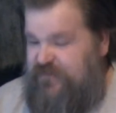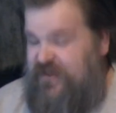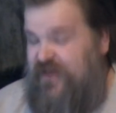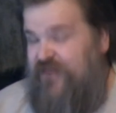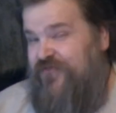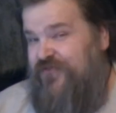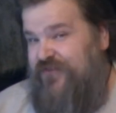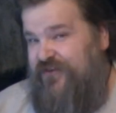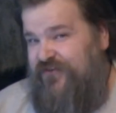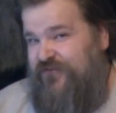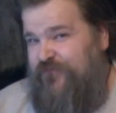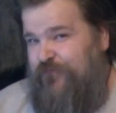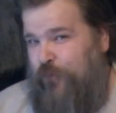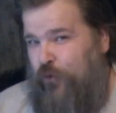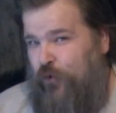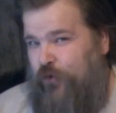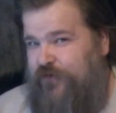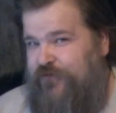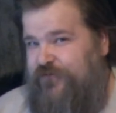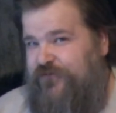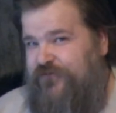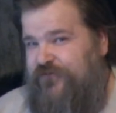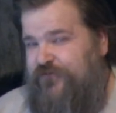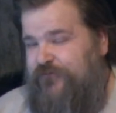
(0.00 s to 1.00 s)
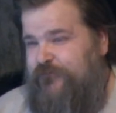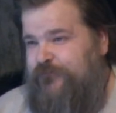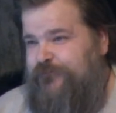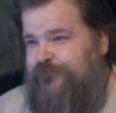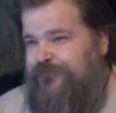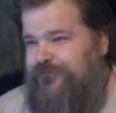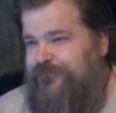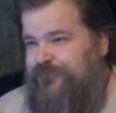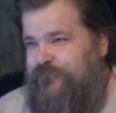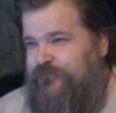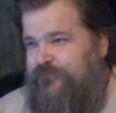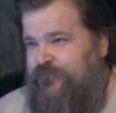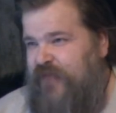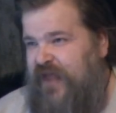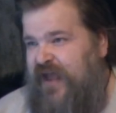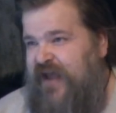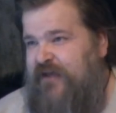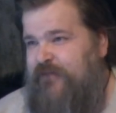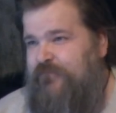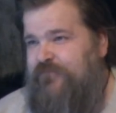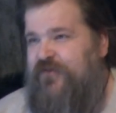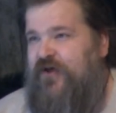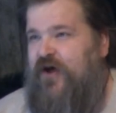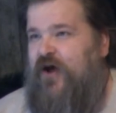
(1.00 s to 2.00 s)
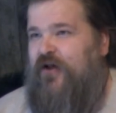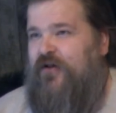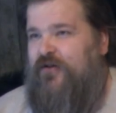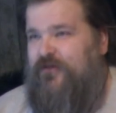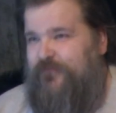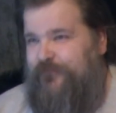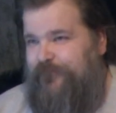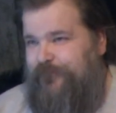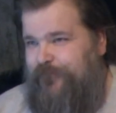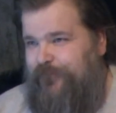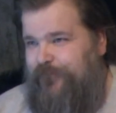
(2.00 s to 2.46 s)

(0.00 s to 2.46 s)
At this point, Heimdall